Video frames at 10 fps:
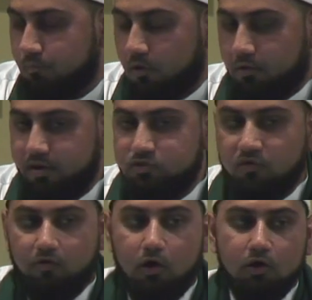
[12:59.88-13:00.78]
All right, so
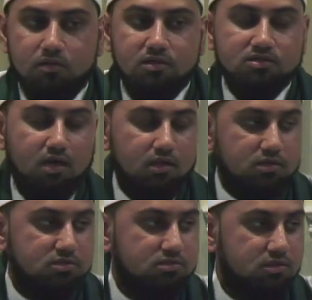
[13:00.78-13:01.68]
if all the
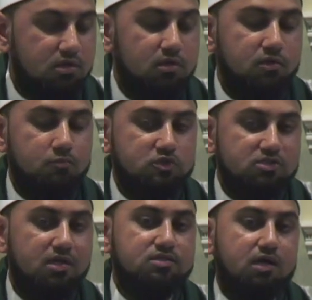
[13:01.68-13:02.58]
scholars, the
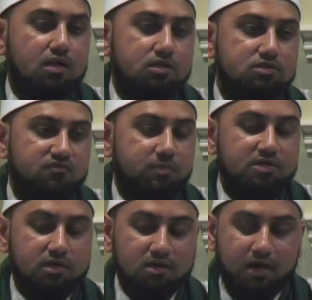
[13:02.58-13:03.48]
mujtahid scholars of a
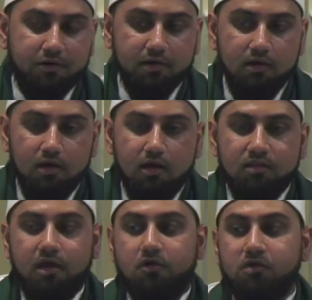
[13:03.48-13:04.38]
particular era,
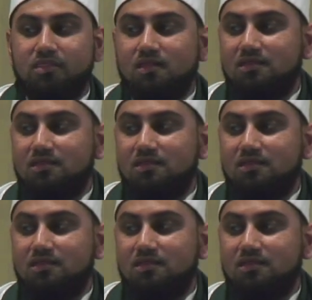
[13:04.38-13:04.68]
they agree that